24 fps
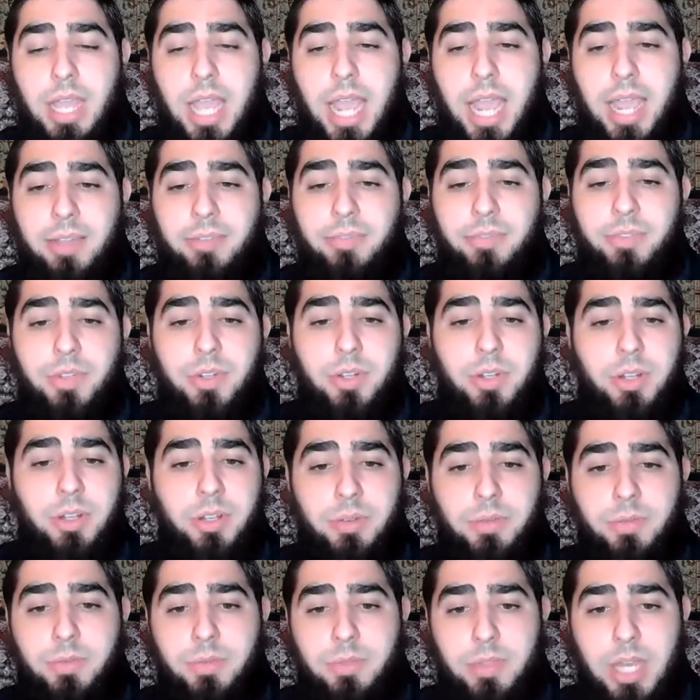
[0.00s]

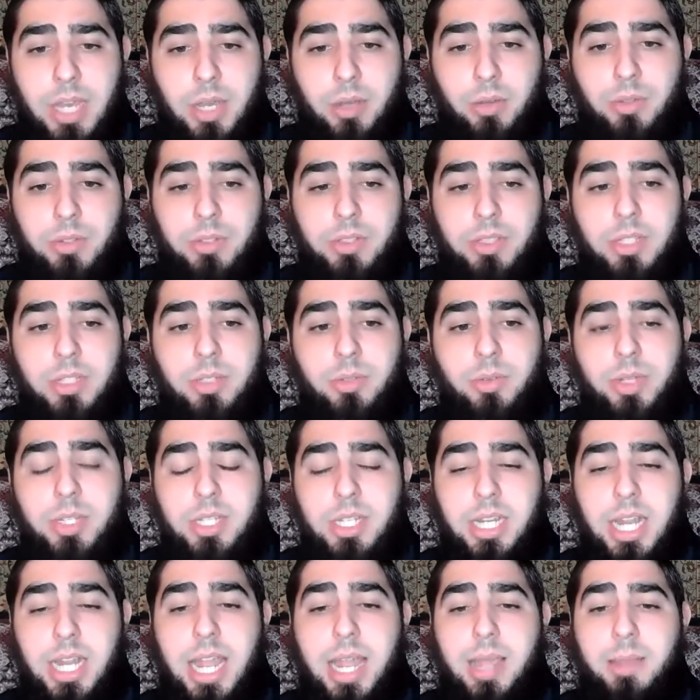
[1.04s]
after that whole
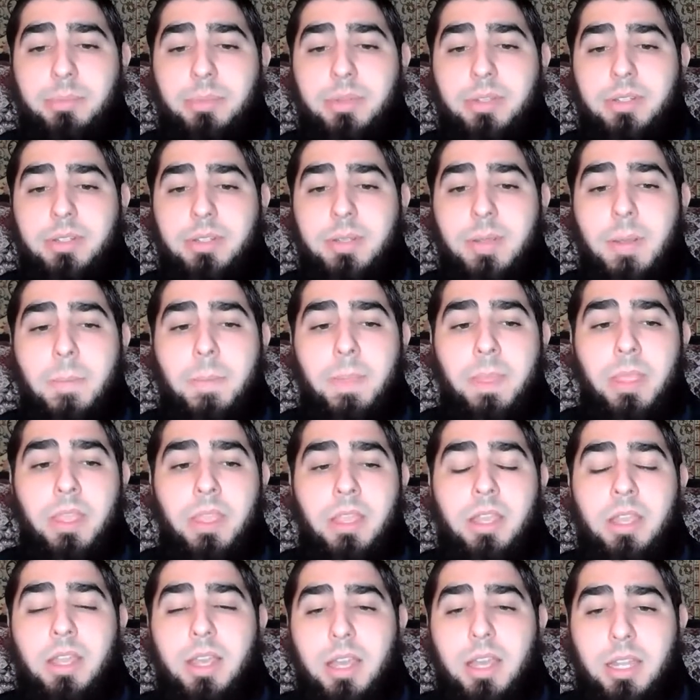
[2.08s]
situation happened,
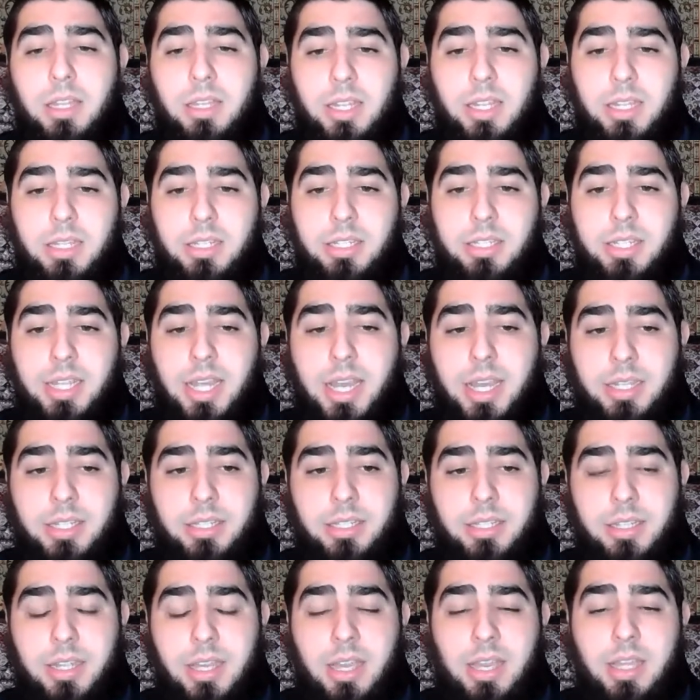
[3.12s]
Allah
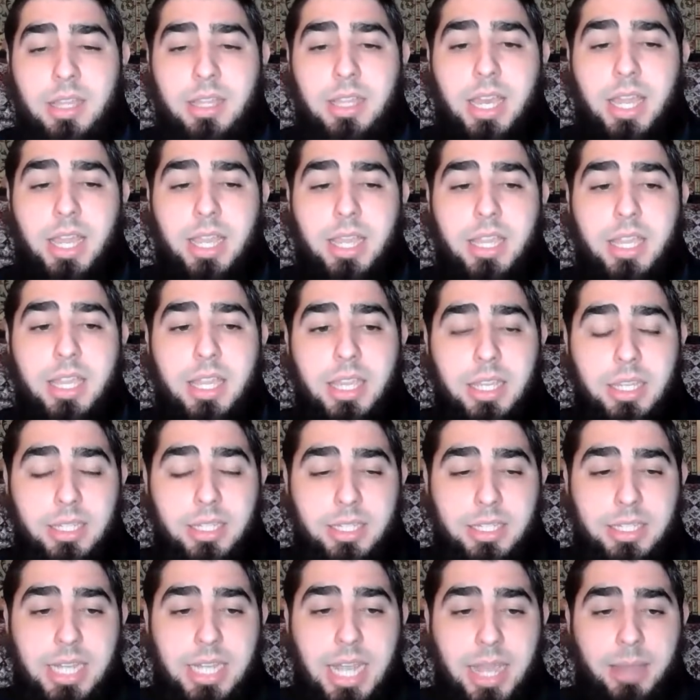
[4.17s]
says that He
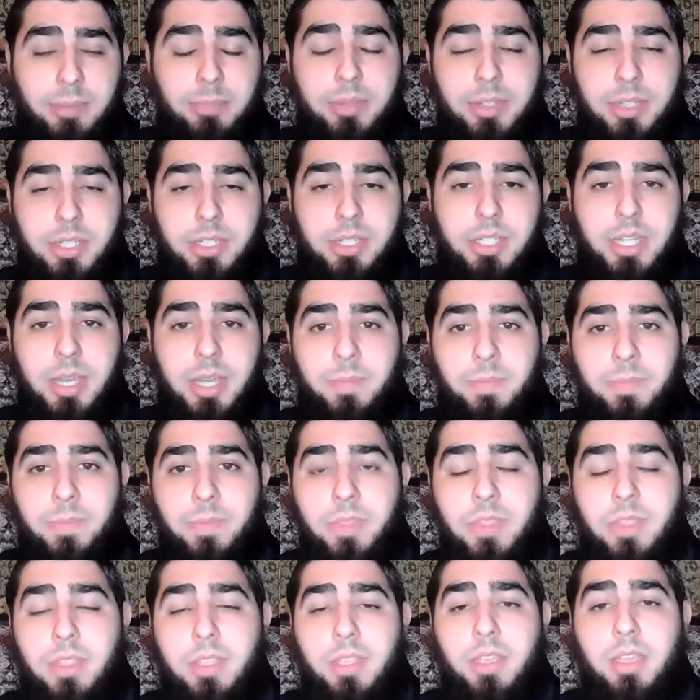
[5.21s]
established them
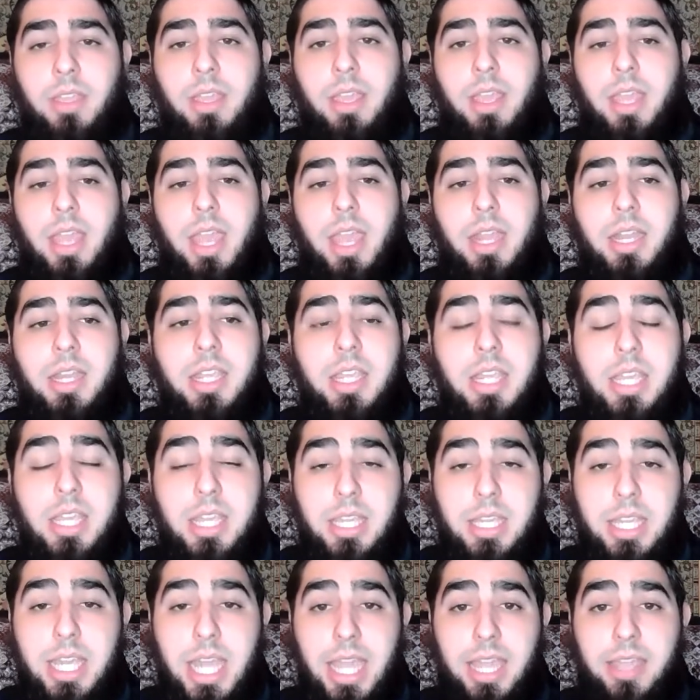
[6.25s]
and
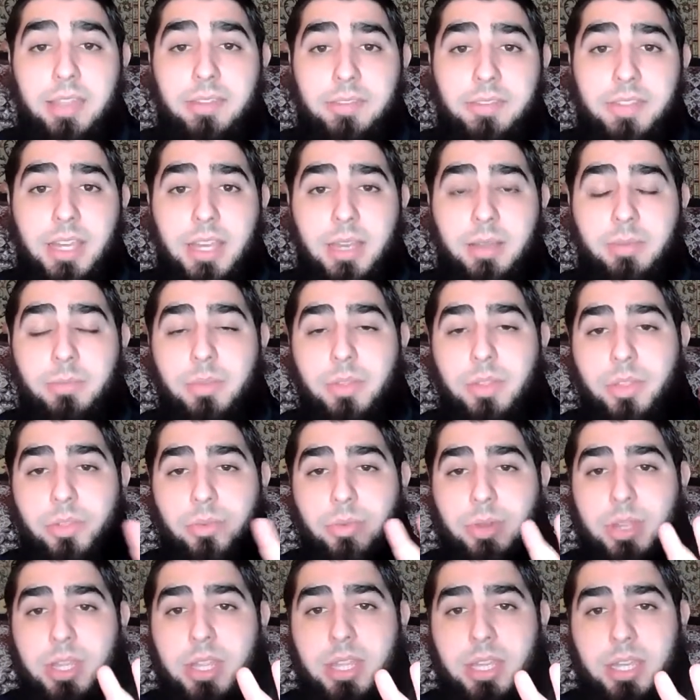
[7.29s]
He gave them
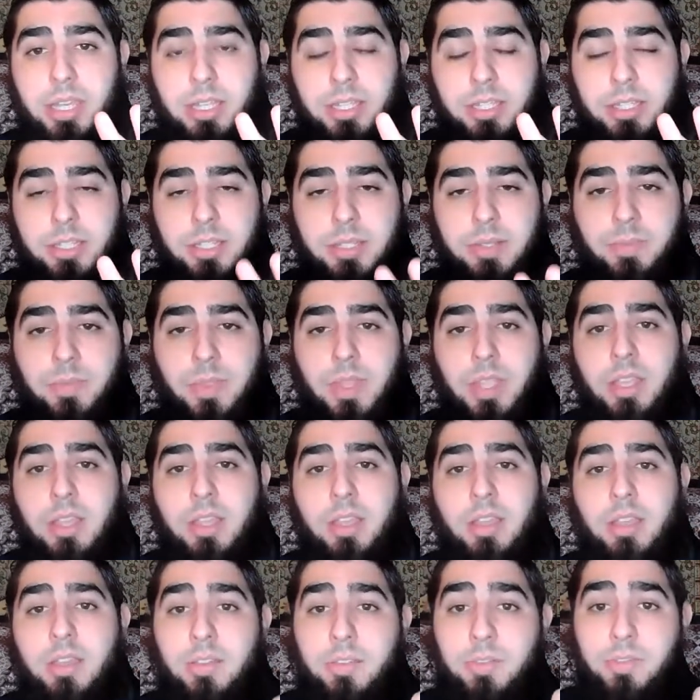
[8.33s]
three things.
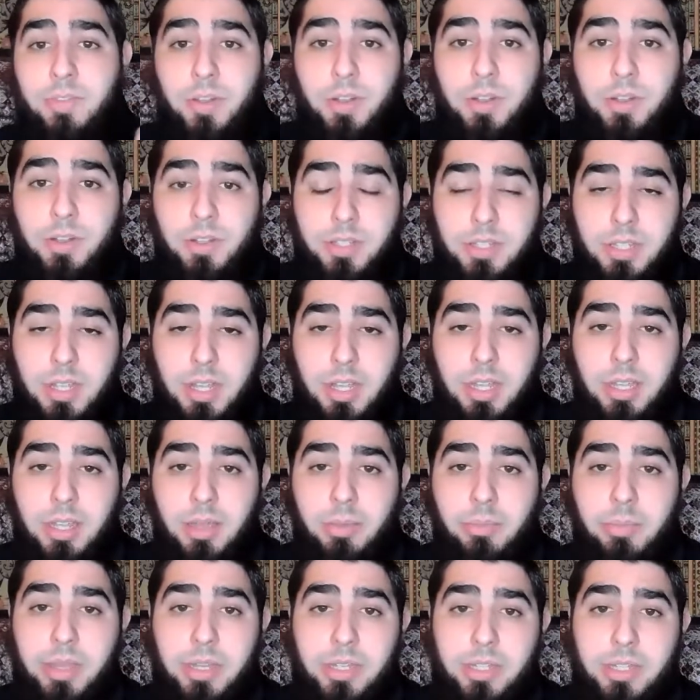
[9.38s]
First,
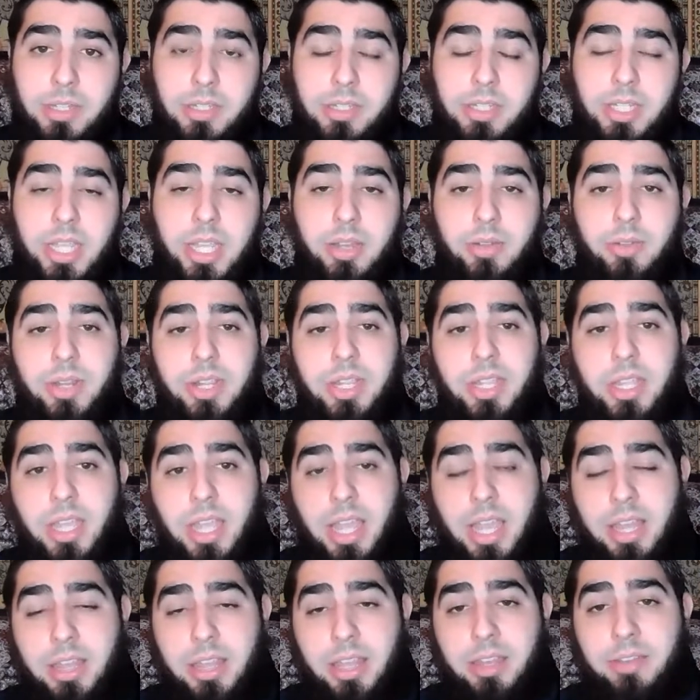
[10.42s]
Allah mentions hearing,
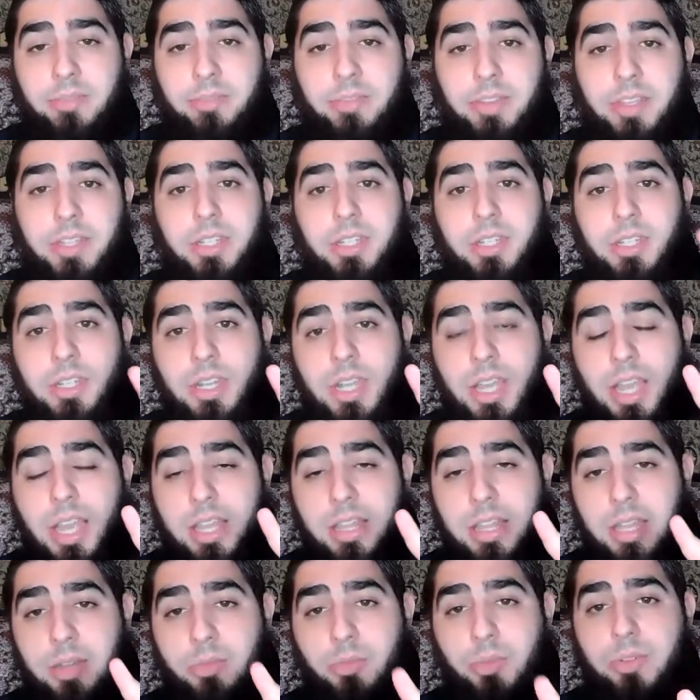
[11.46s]
and then vision,
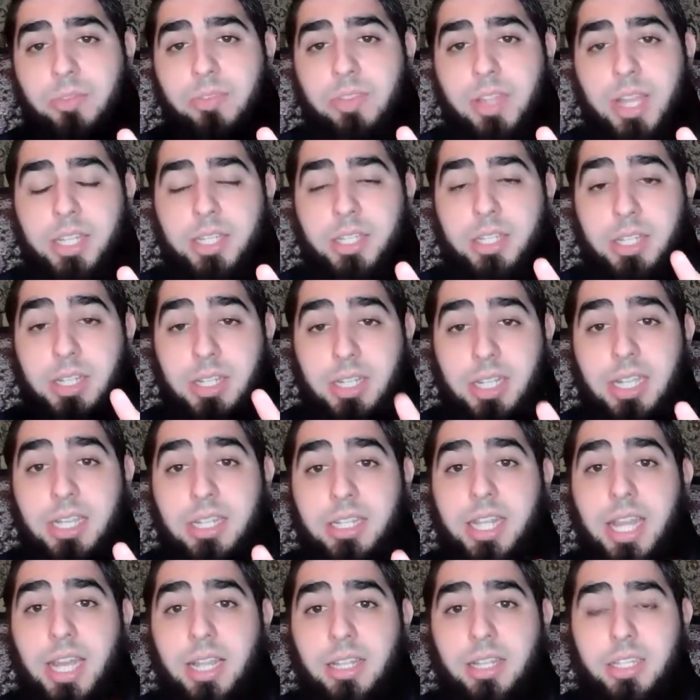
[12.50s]
and then reflection,
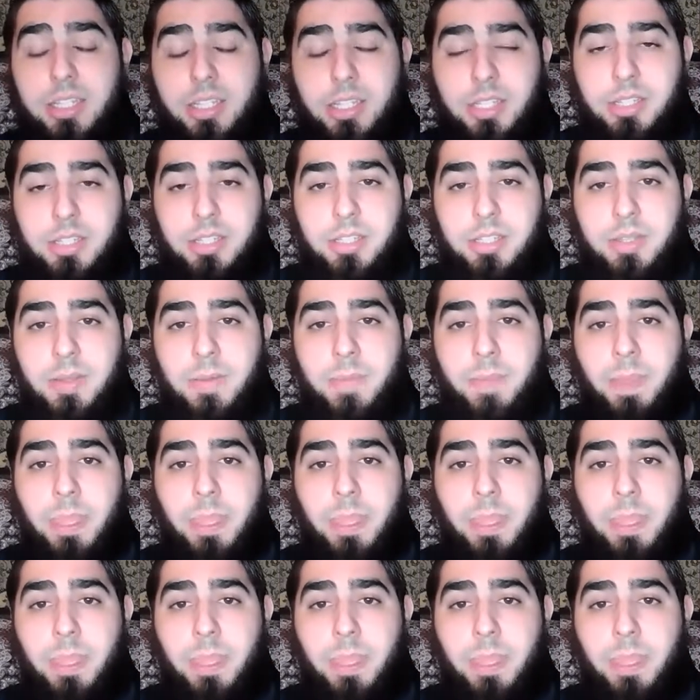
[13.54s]
intelligence.